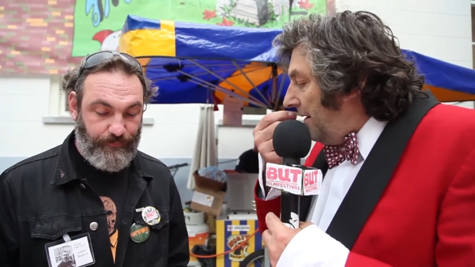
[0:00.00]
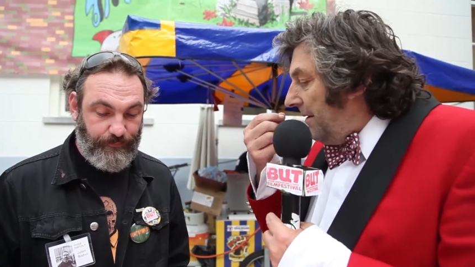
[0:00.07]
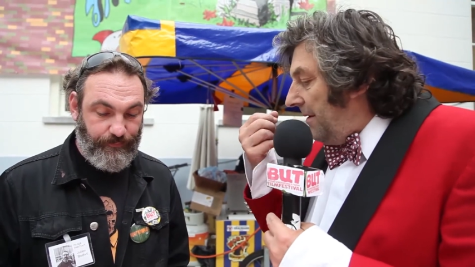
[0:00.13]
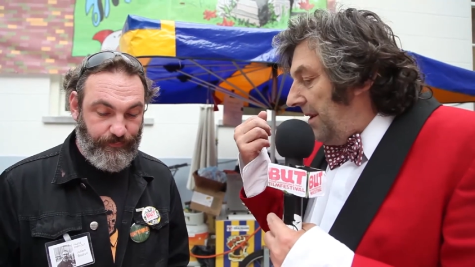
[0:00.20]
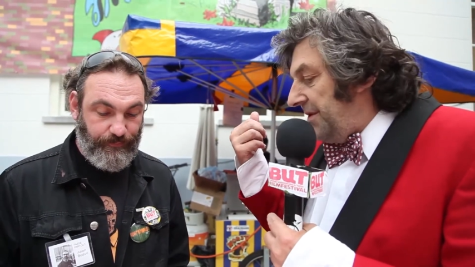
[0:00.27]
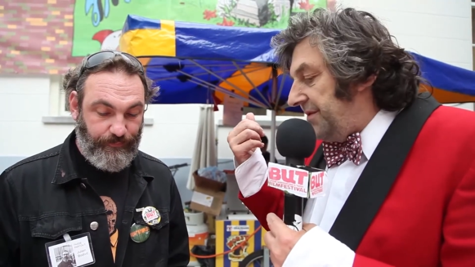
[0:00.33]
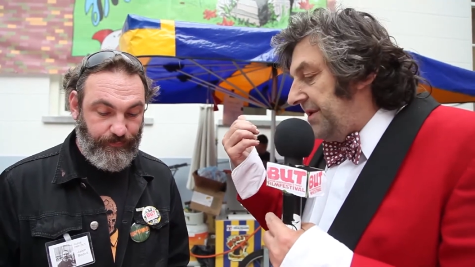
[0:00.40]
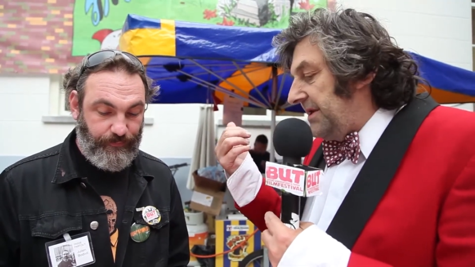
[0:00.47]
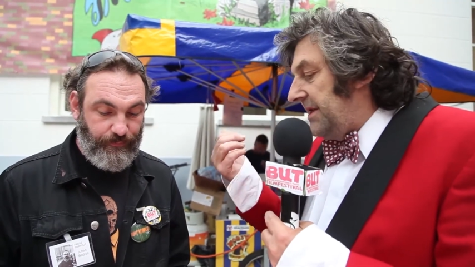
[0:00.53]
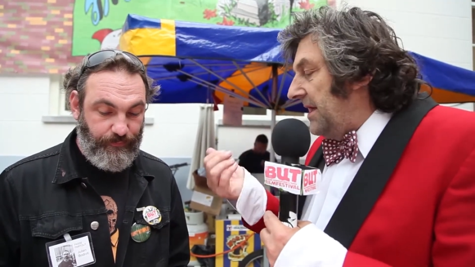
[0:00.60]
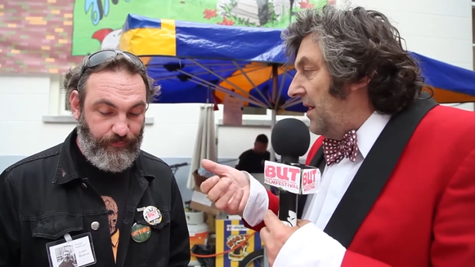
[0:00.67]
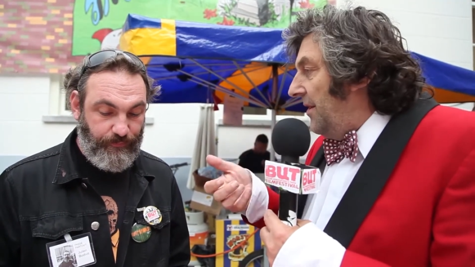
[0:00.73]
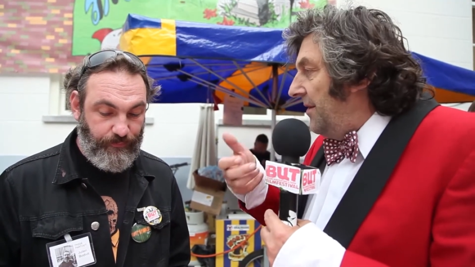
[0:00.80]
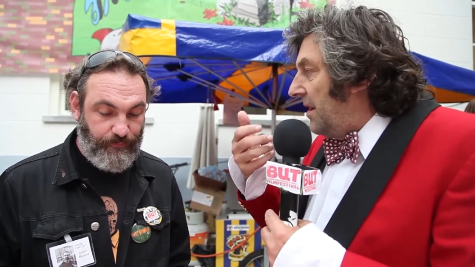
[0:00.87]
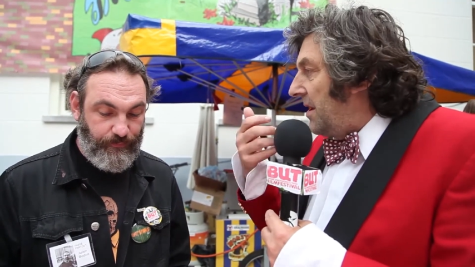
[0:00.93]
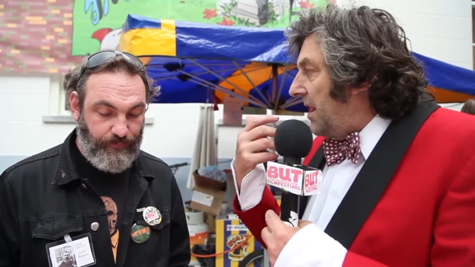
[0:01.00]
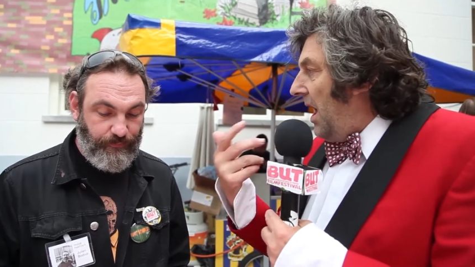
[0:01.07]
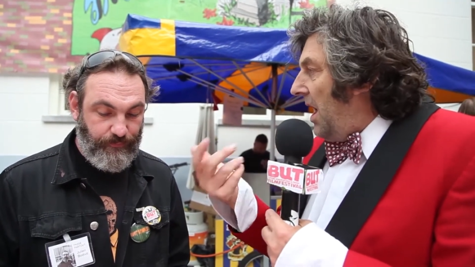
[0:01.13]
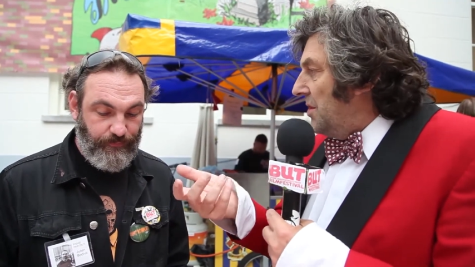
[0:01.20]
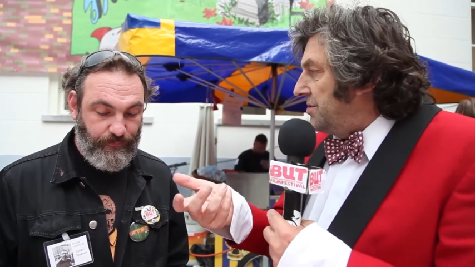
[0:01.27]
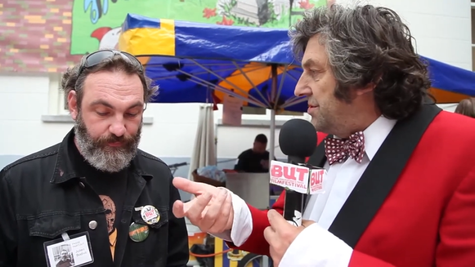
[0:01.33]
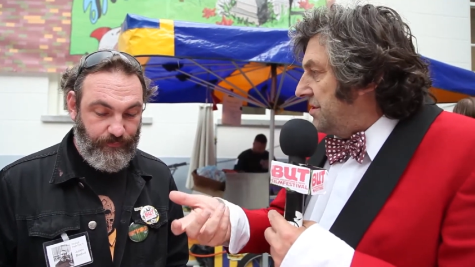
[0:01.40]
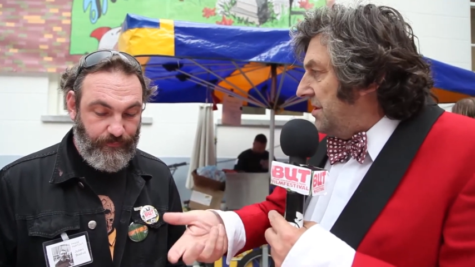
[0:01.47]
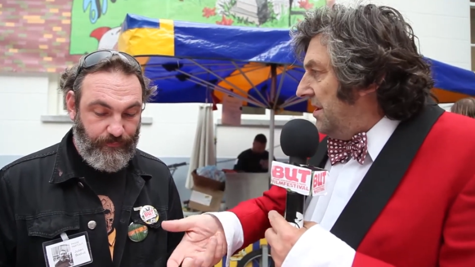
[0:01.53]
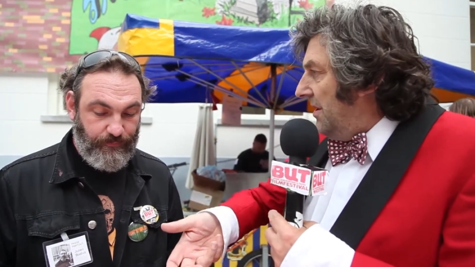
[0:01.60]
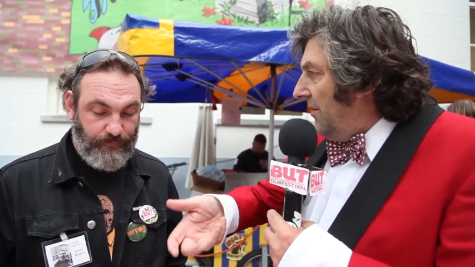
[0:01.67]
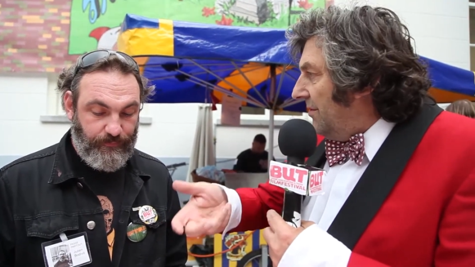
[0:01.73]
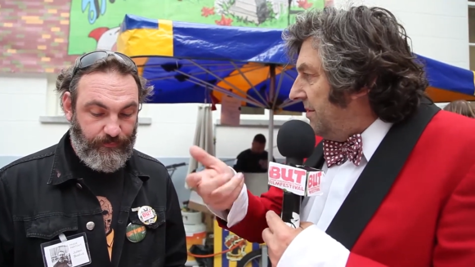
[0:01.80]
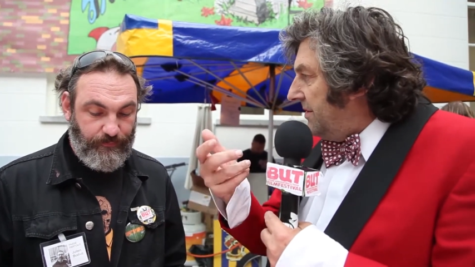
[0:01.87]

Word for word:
Speaker 1: uh, sitting on a couch on a